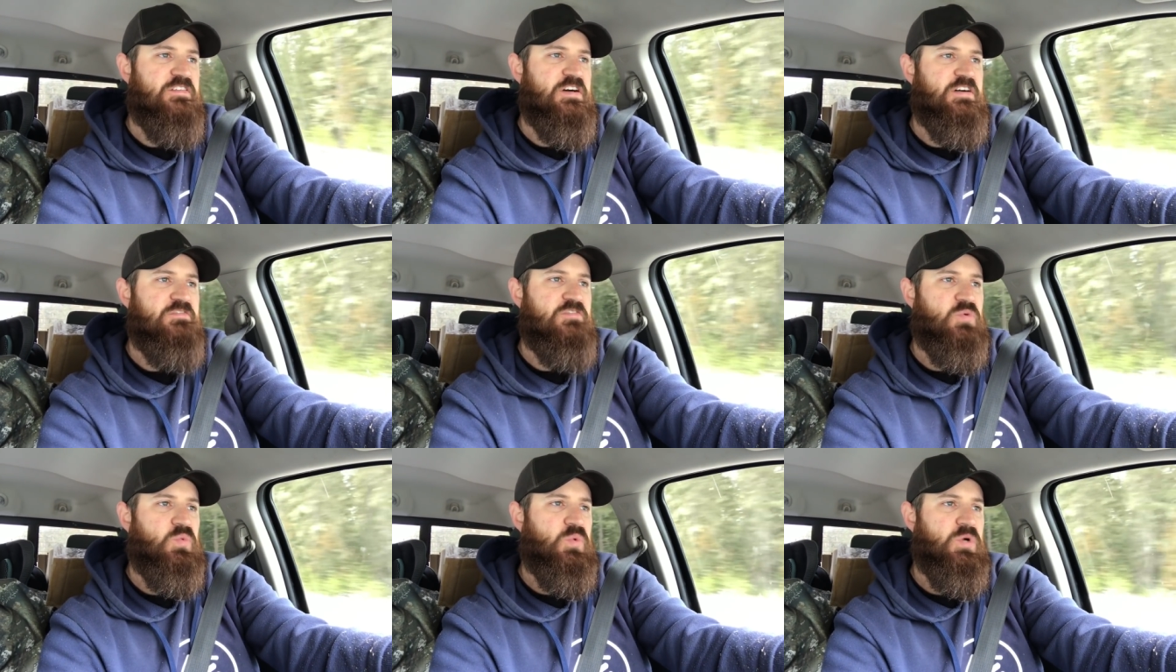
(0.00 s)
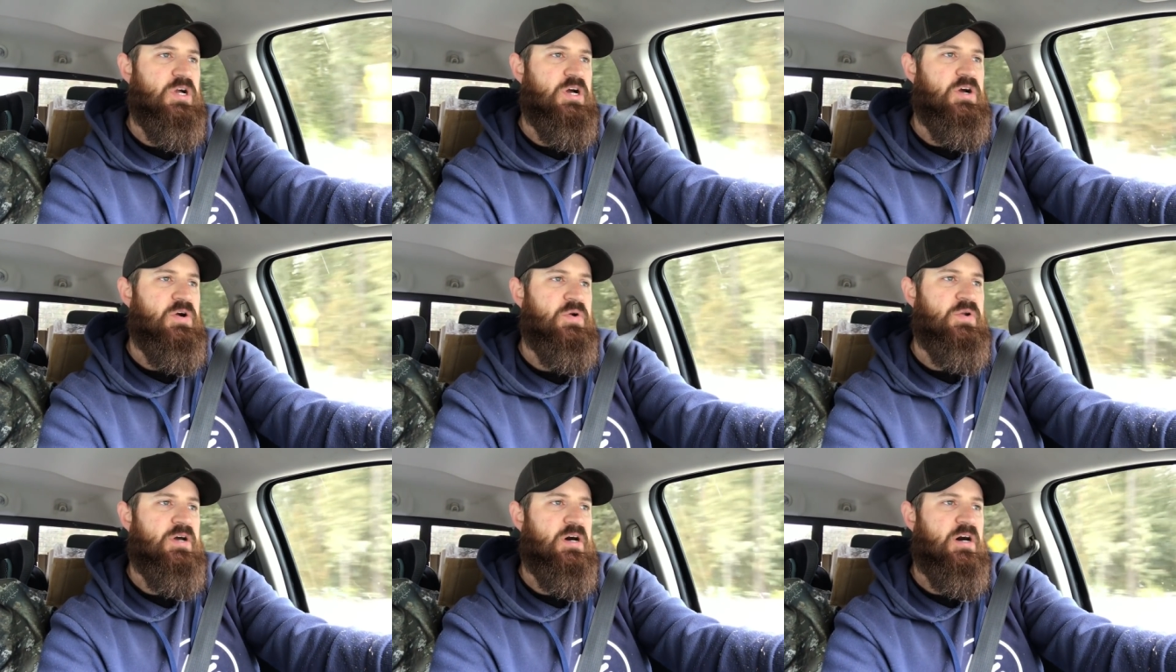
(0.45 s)
of a
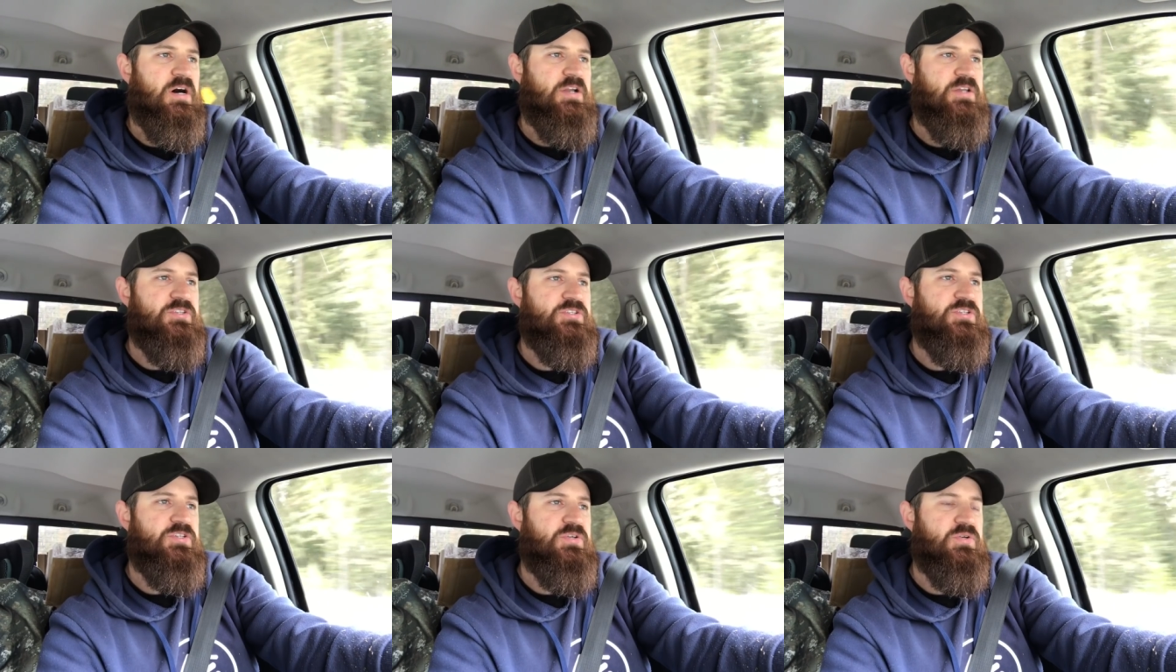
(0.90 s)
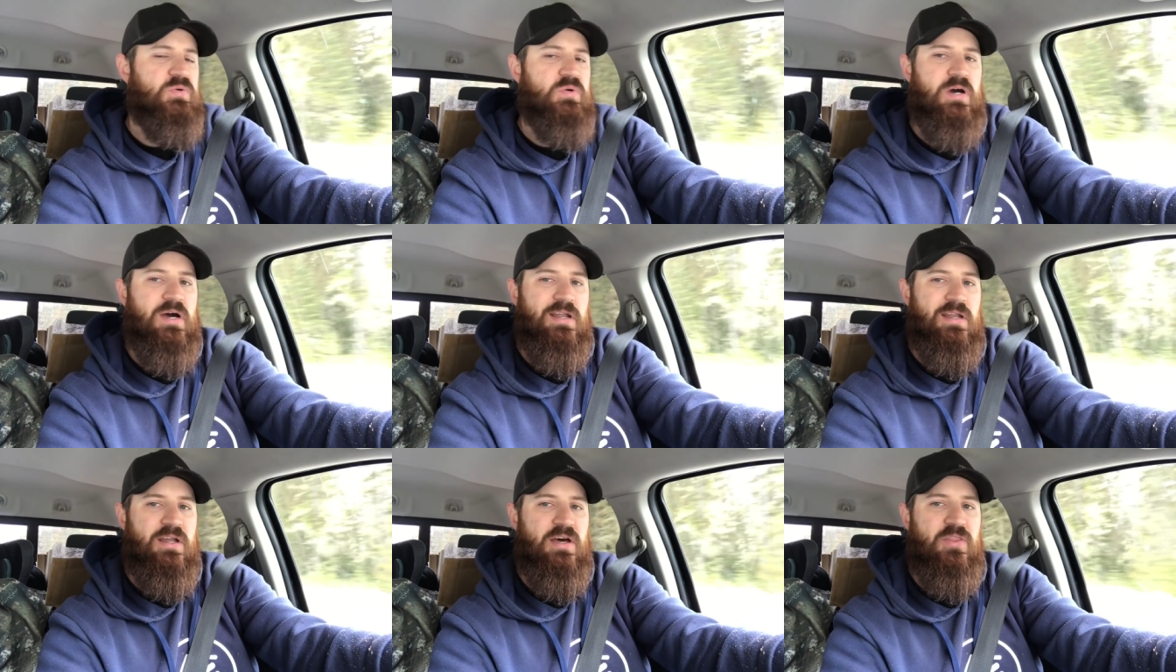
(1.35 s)
road onto
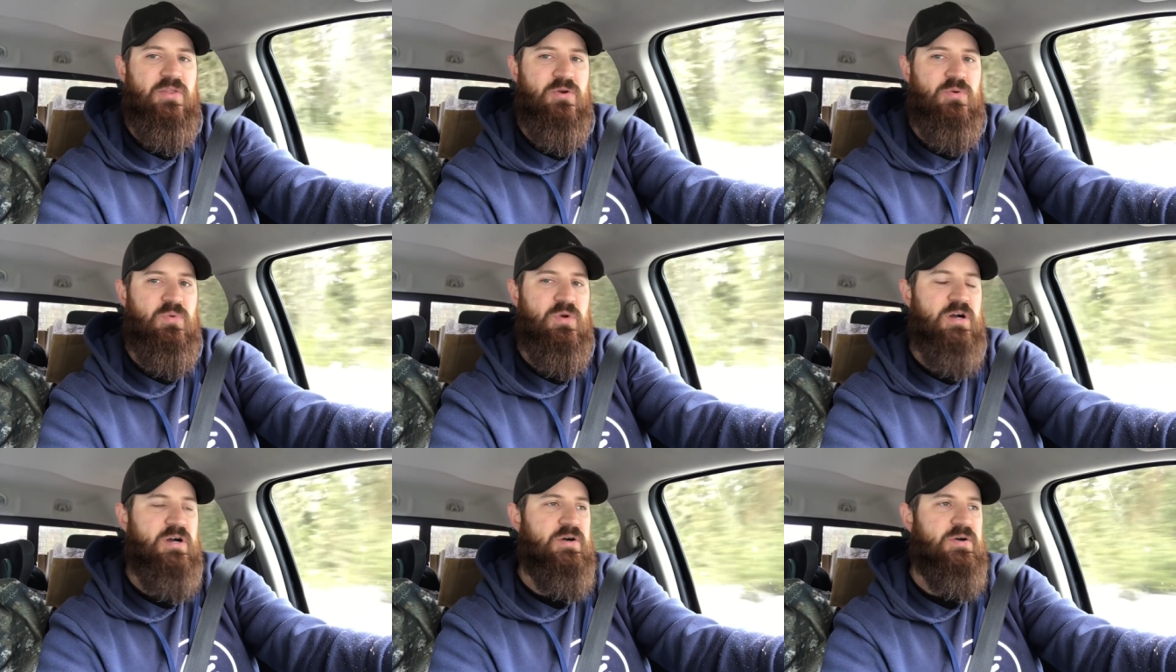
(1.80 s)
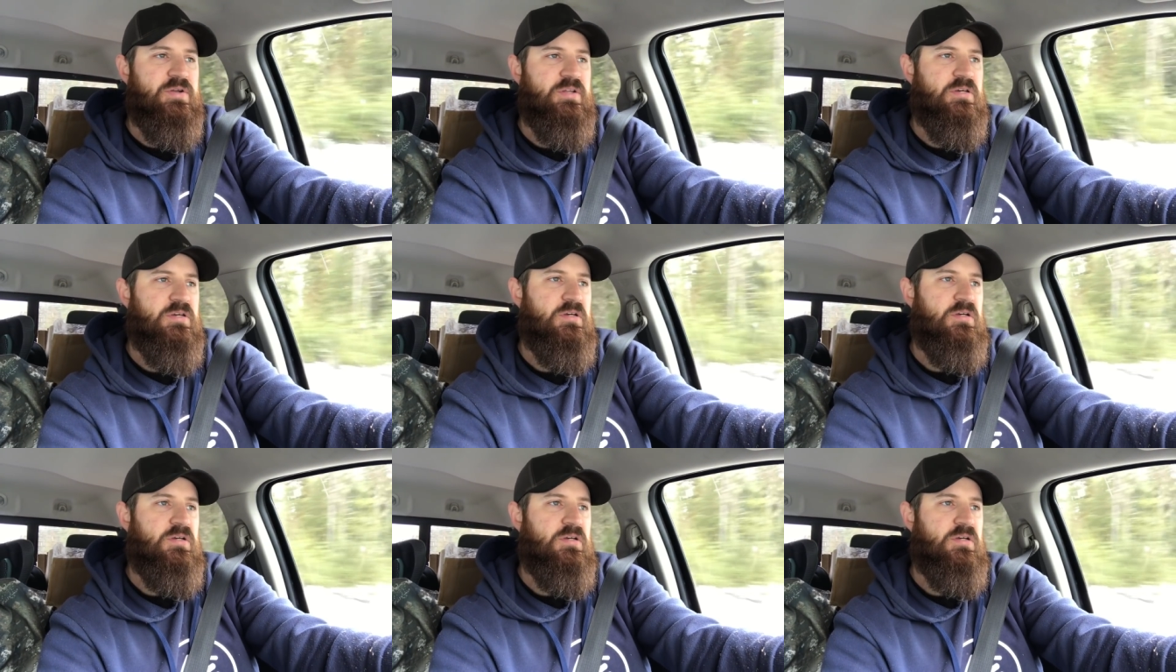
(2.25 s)
another road,